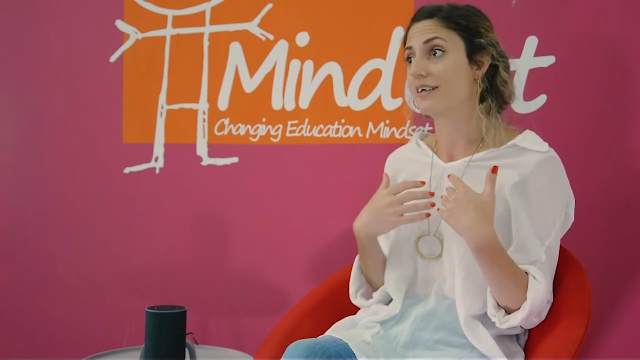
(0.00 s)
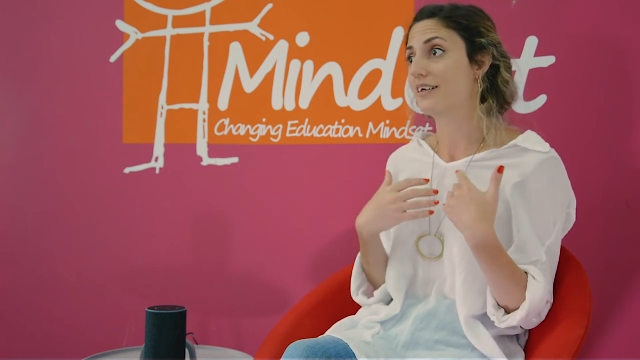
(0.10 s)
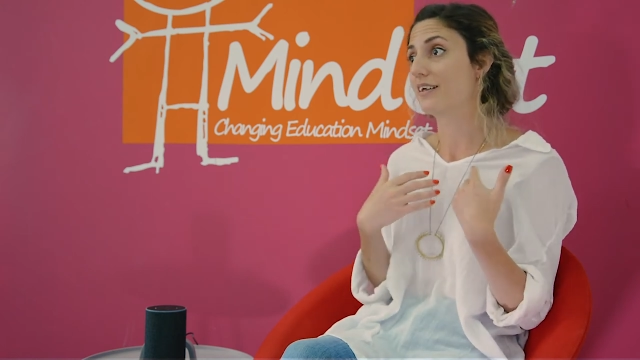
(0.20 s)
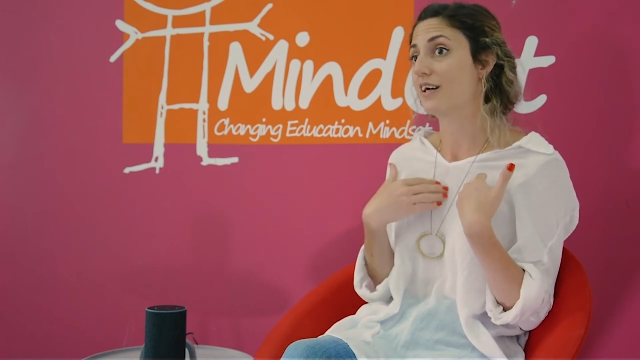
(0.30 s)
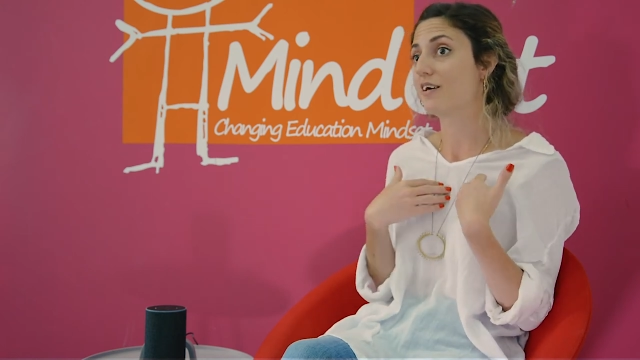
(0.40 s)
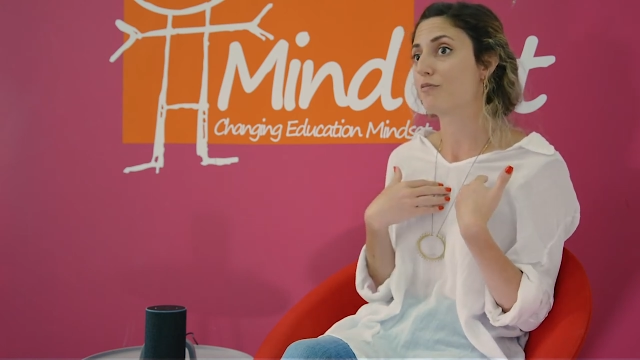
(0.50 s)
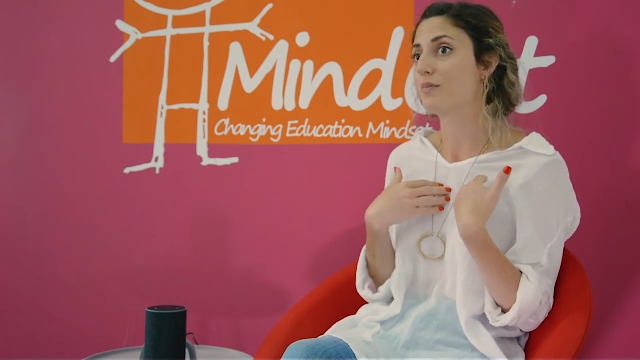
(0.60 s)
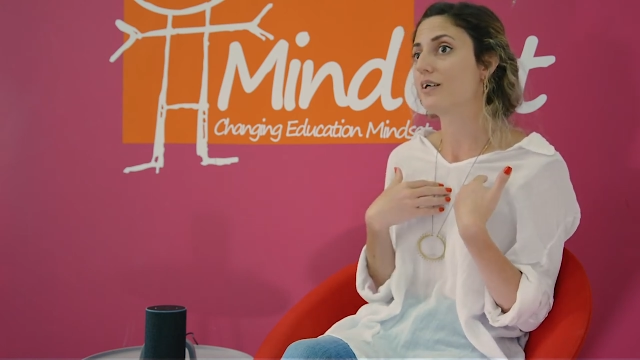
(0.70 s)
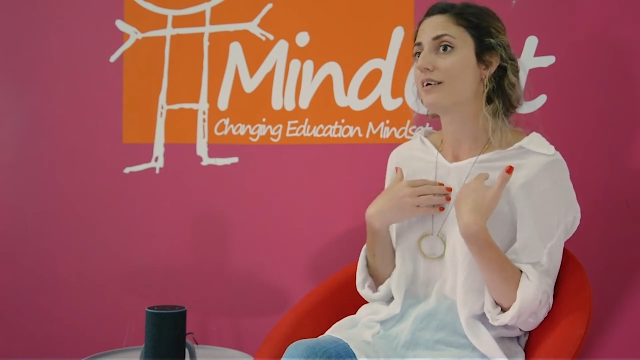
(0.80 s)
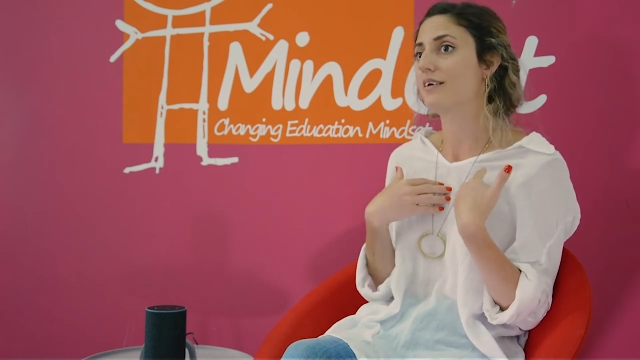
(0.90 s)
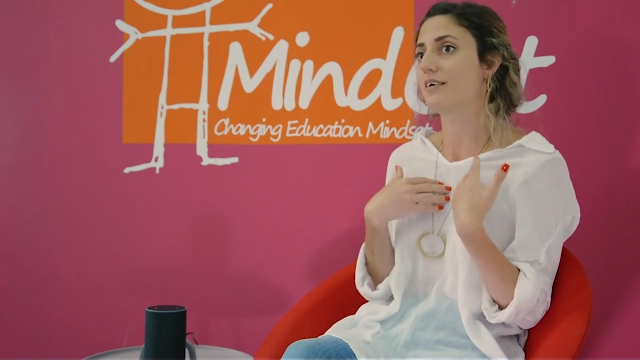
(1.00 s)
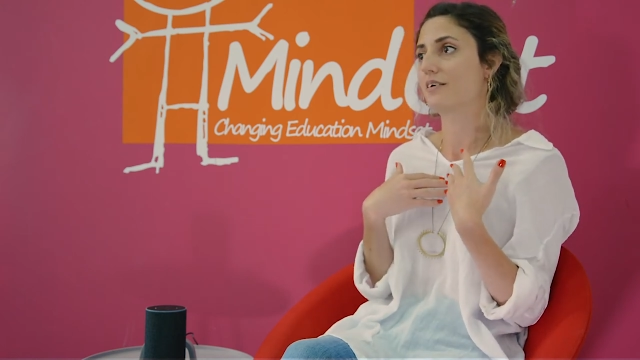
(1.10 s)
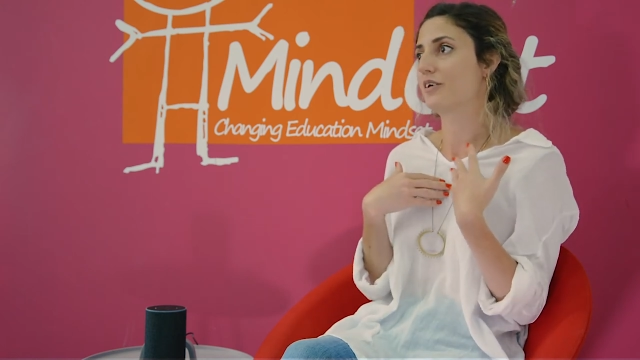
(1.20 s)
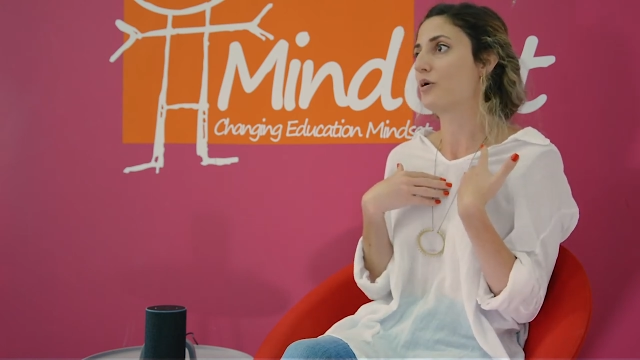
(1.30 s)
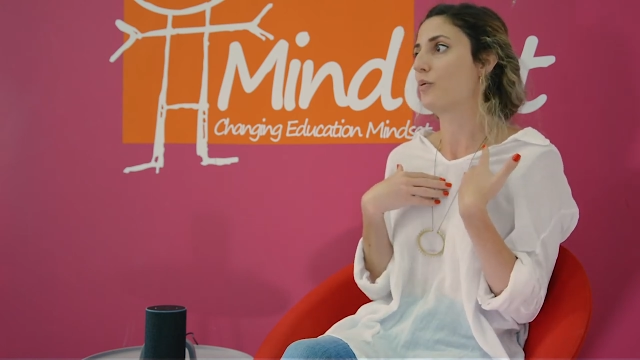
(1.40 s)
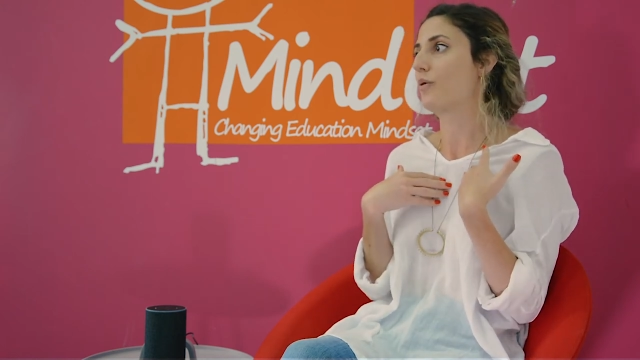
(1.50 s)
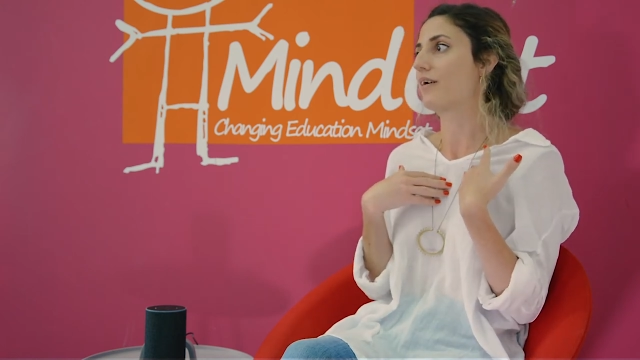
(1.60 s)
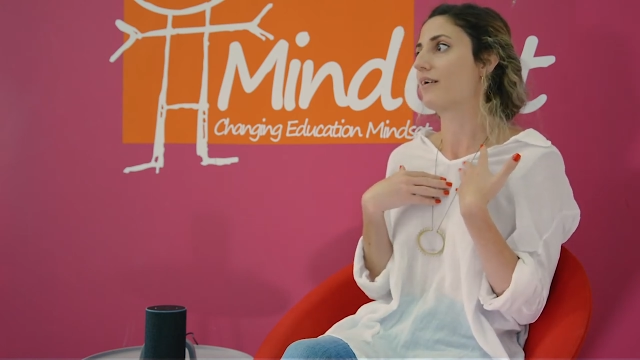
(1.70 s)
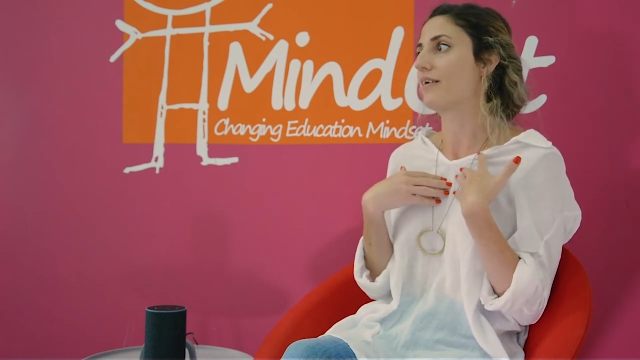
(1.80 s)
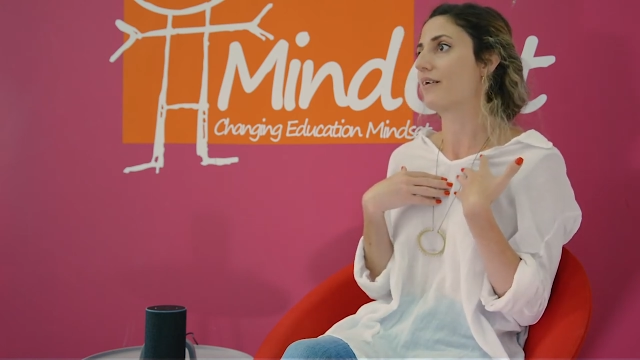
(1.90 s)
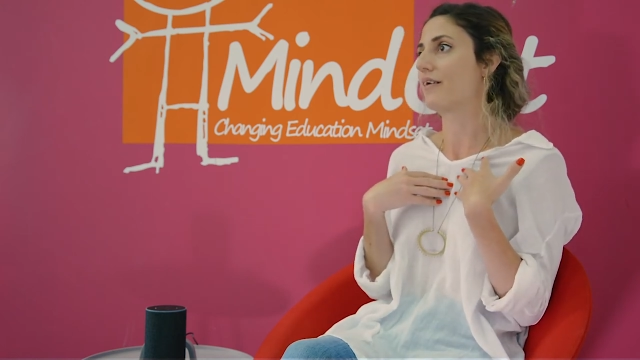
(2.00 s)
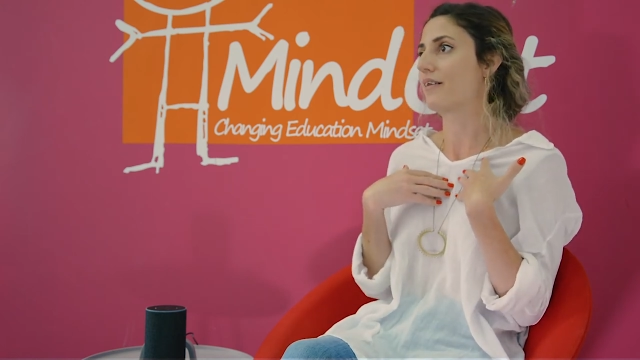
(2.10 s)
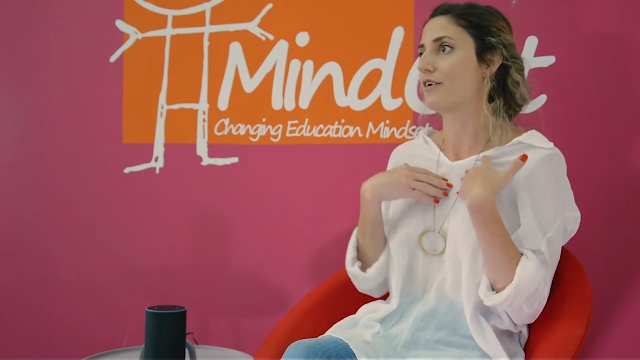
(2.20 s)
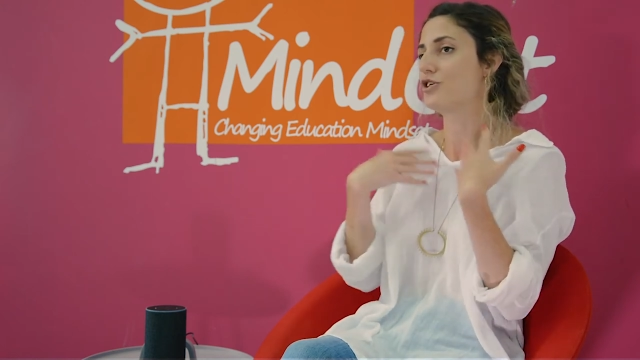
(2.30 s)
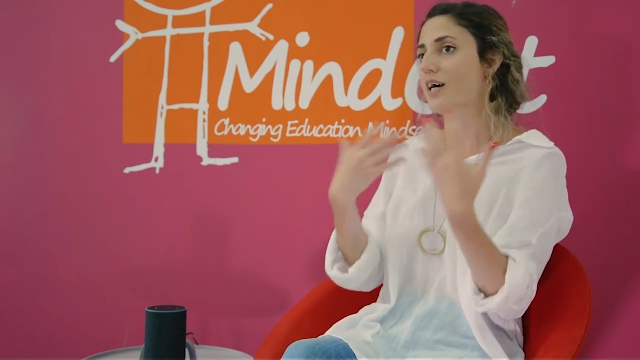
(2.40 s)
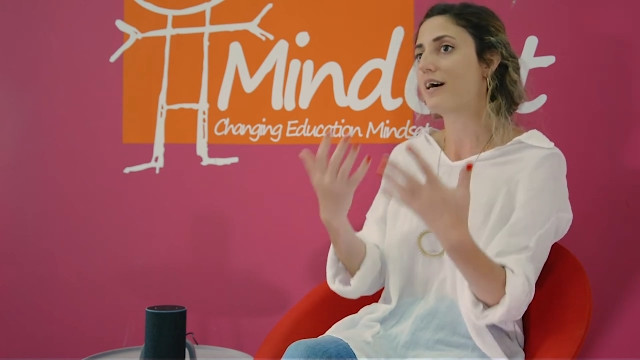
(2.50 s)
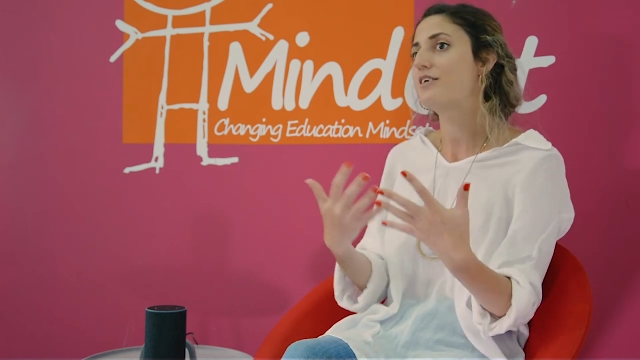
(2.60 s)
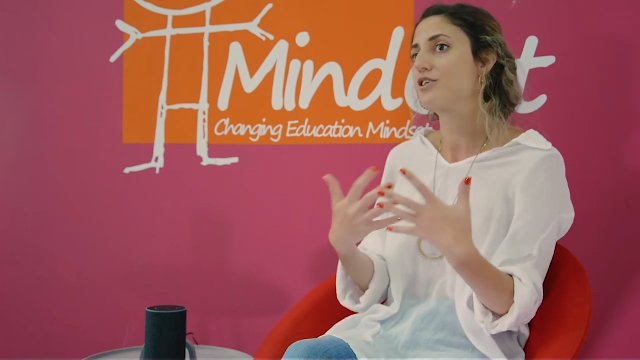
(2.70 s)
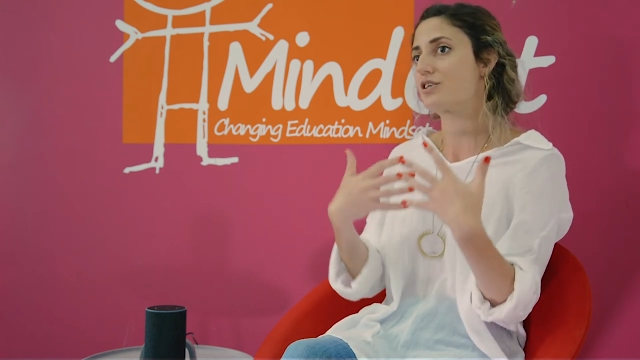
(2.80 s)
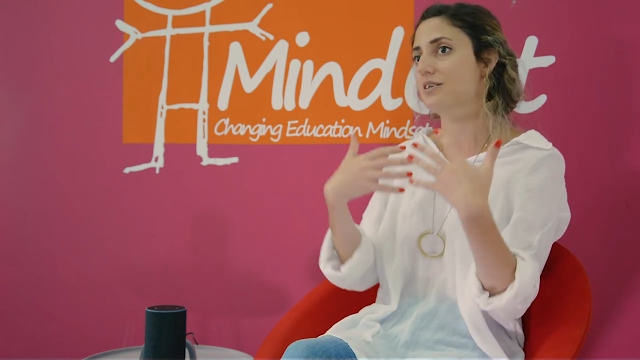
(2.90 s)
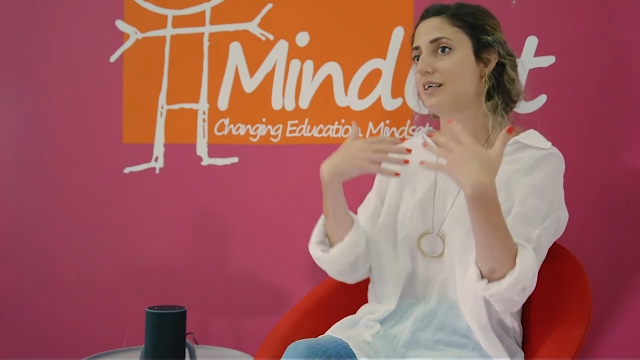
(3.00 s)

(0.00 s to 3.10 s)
And it gave me the, you know, the chance,